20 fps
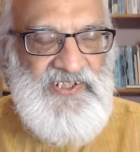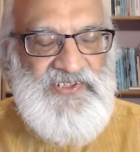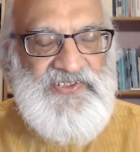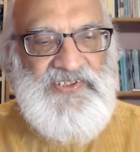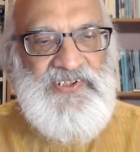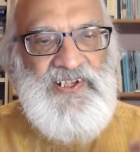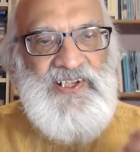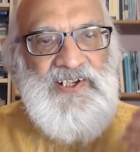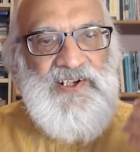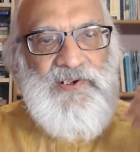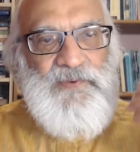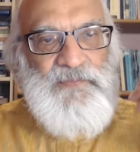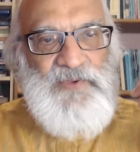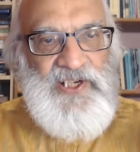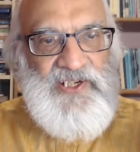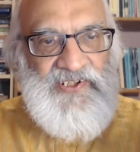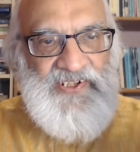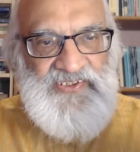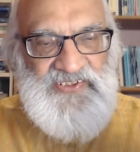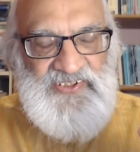is,
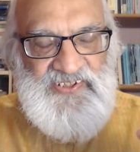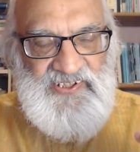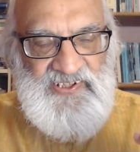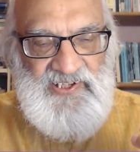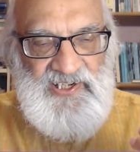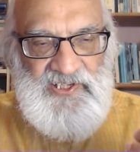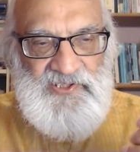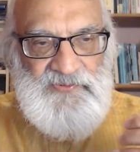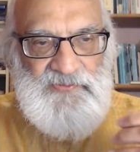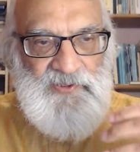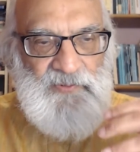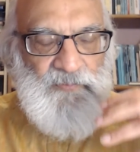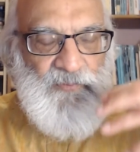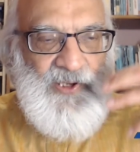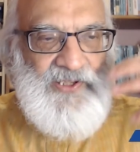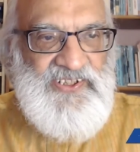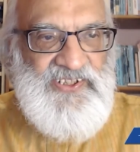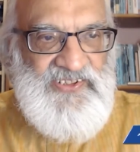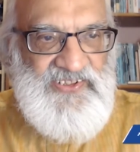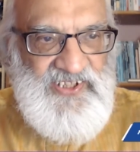where does it arise from,
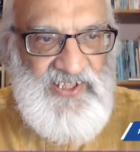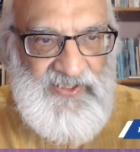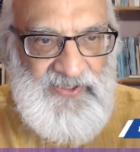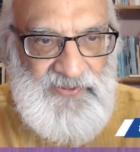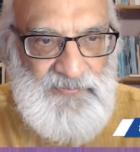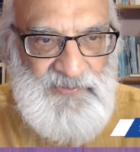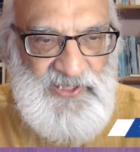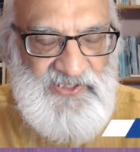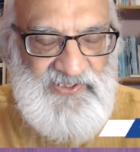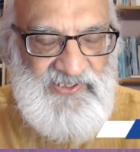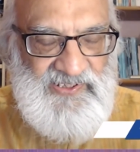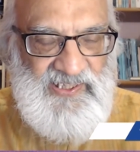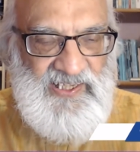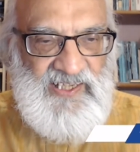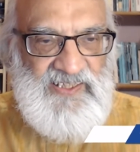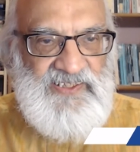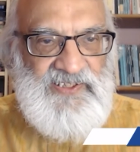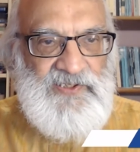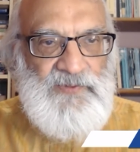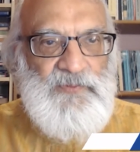what is the ultimate
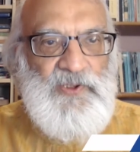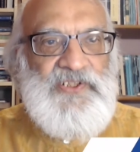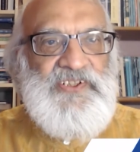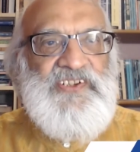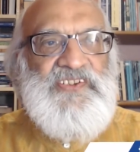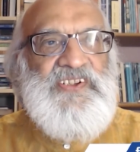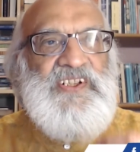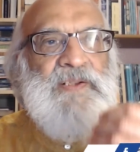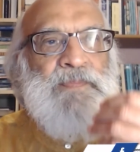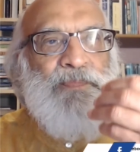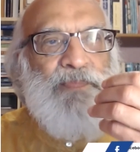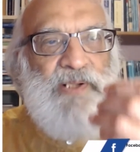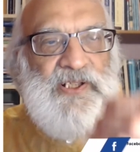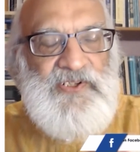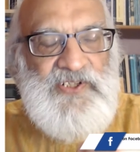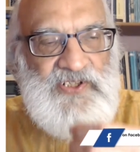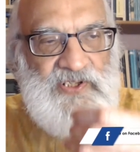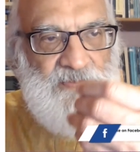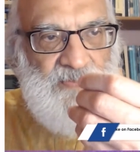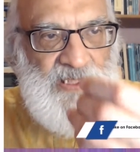reality, what is the
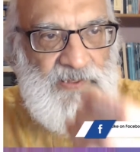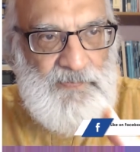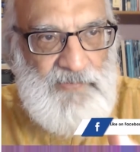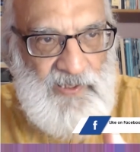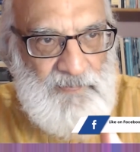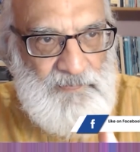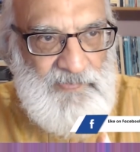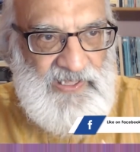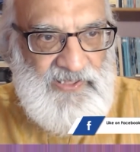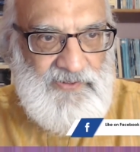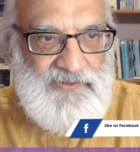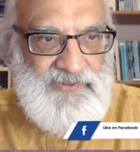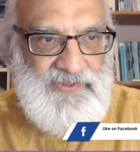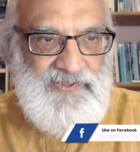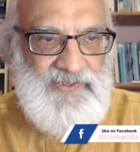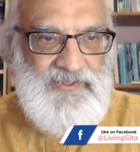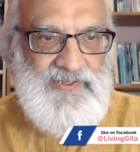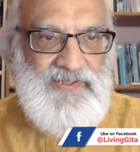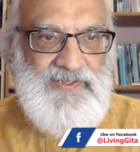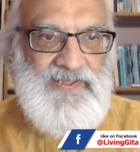imperishable Brahman.
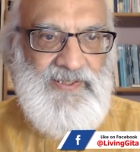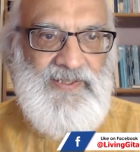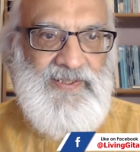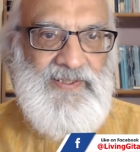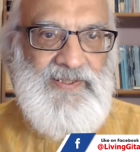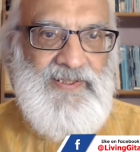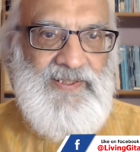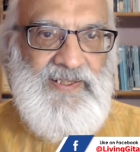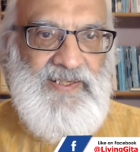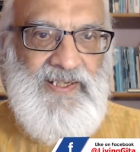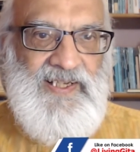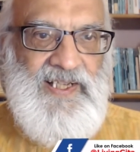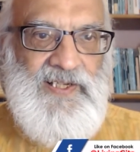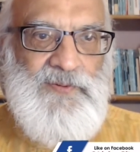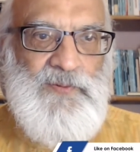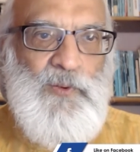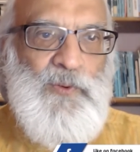And